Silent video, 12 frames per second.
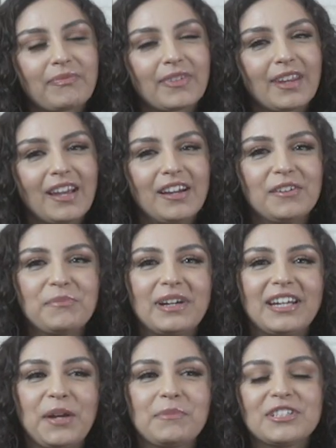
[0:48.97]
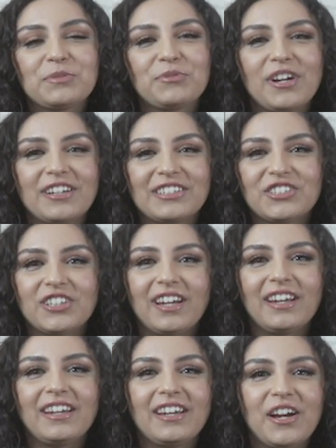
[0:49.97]
Uh, my name is Brianna
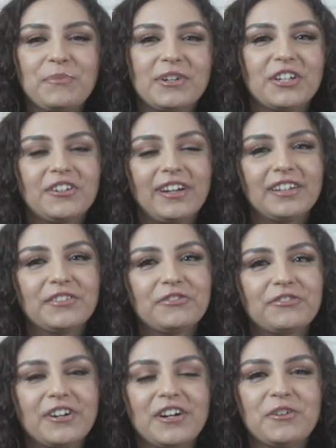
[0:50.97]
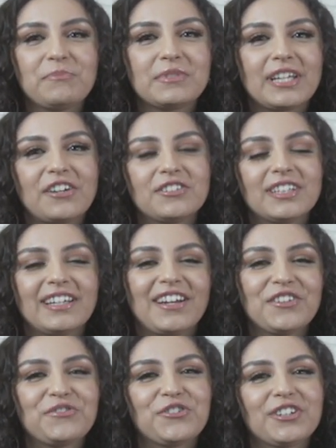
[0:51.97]
J. I'm a creator from San Jose,
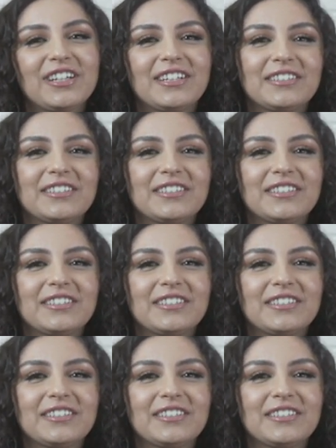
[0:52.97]
California.